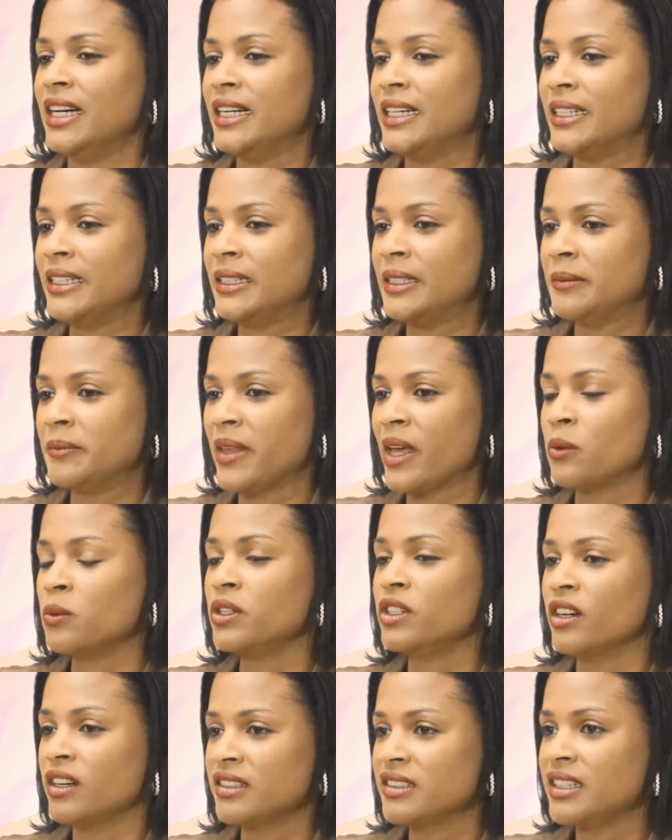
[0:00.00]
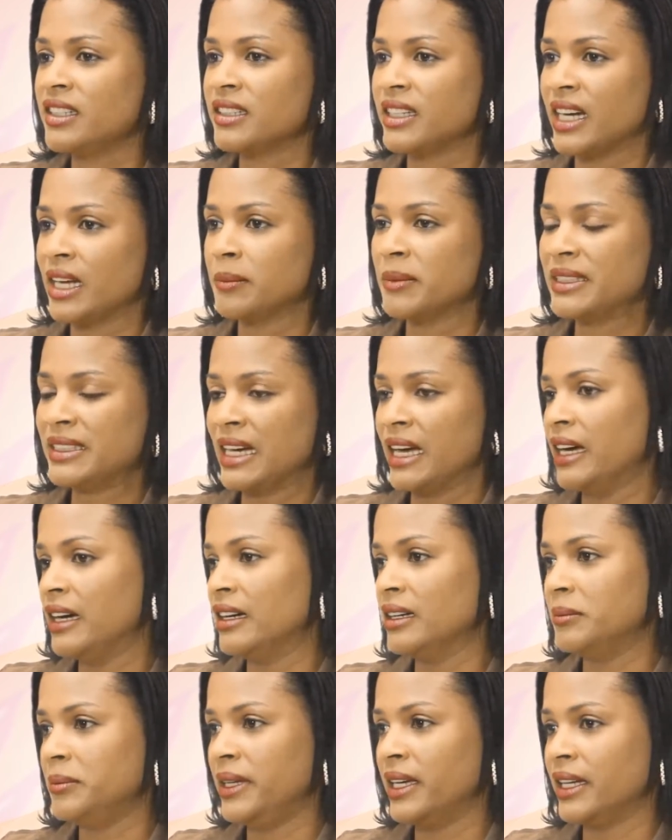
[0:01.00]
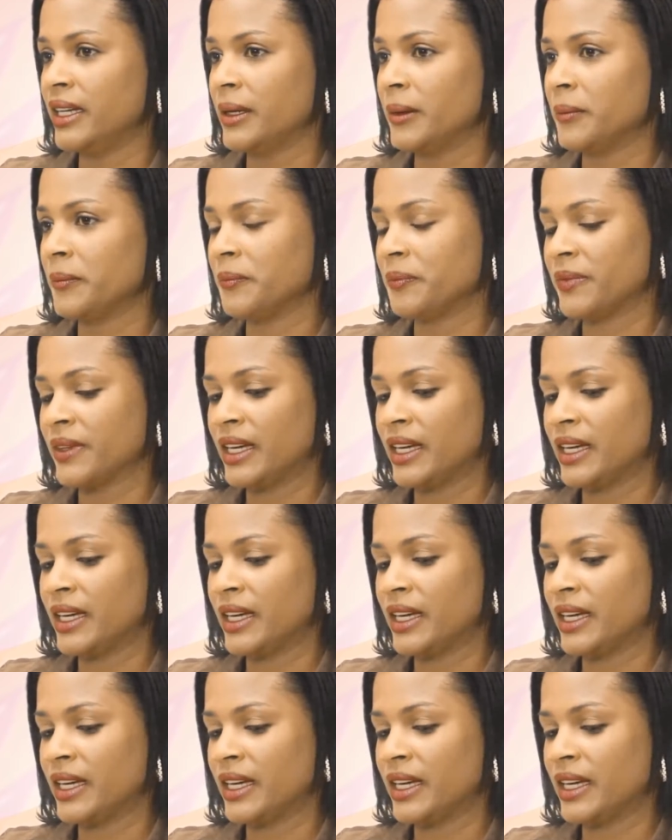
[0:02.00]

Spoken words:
I would not say that I'm a diehard PNM.